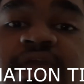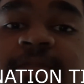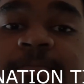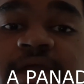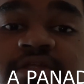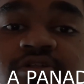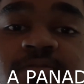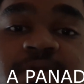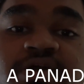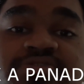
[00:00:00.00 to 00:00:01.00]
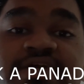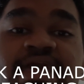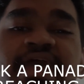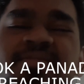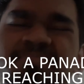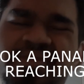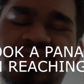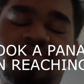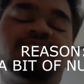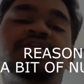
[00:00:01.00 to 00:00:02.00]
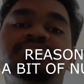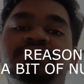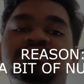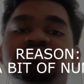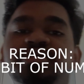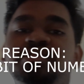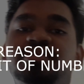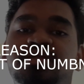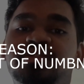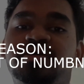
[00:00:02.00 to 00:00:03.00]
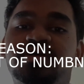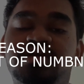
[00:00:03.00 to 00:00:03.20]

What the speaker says: ate a Panadol because I had a bit of numbness, and then